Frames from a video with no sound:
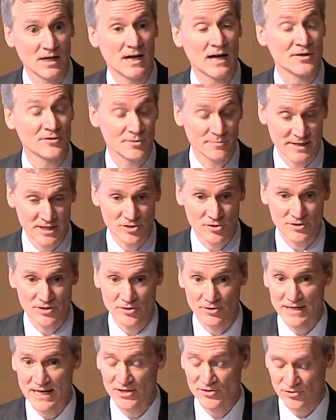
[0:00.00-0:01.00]
other major
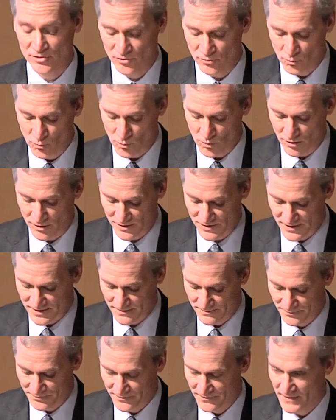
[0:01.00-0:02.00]
international awards.
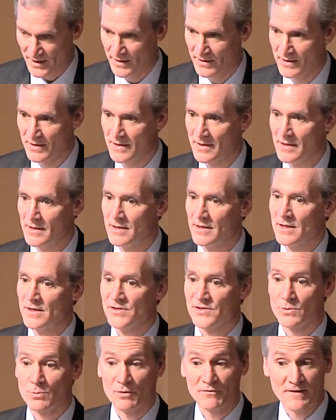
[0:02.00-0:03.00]

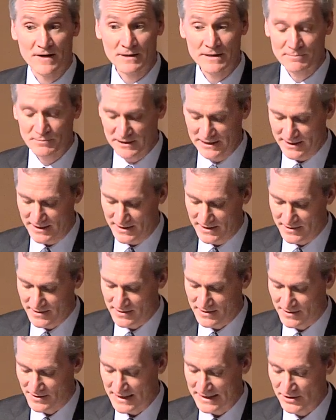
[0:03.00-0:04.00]
So we're very
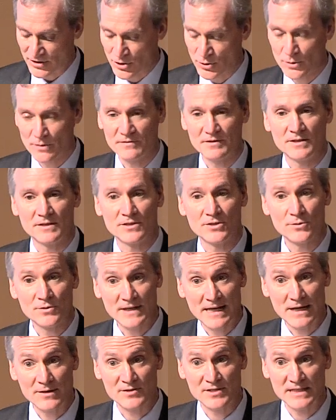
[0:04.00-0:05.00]
pleased that two of the
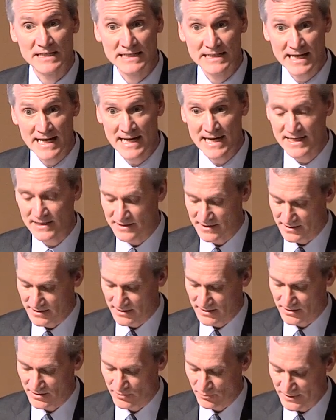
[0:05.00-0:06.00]
2008
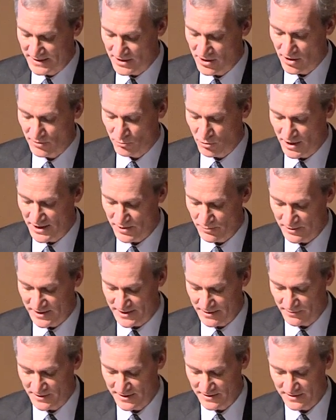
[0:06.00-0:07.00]
Greengard Prize
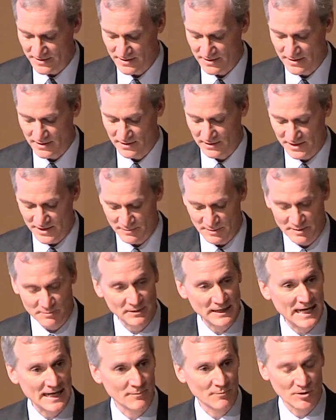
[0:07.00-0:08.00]
recipients, Elizabeth
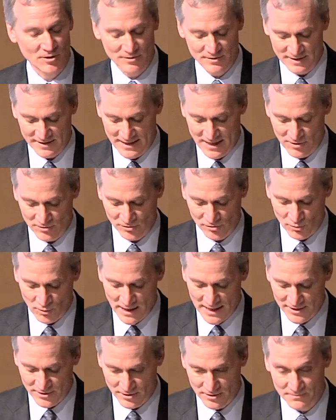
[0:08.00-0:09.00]
Blackburn and Carol
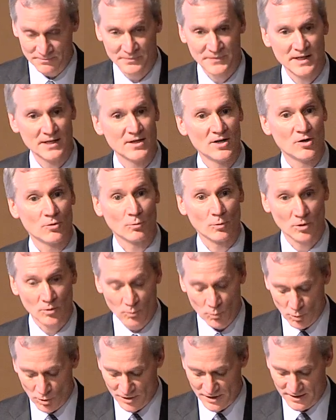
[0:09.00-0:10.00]
Greider, were
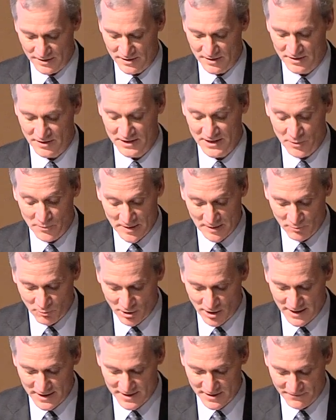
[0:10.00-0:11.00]
awarded the Nobel
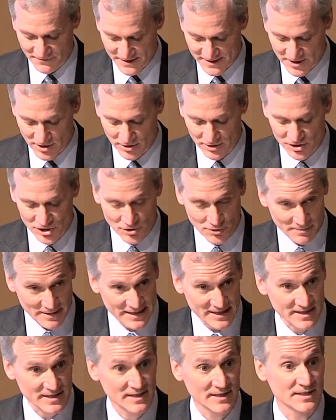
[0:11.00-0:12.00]
Prize in Physiology or
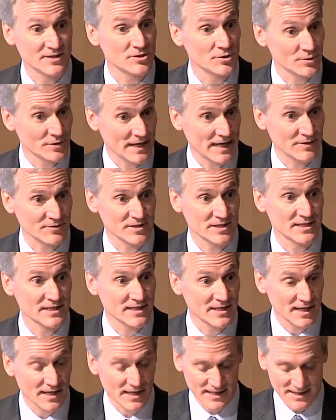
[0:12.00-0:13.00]
Medicine in
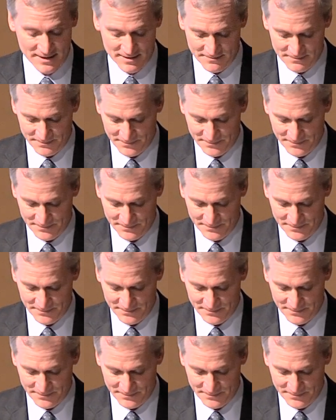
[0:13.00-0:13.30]
2009.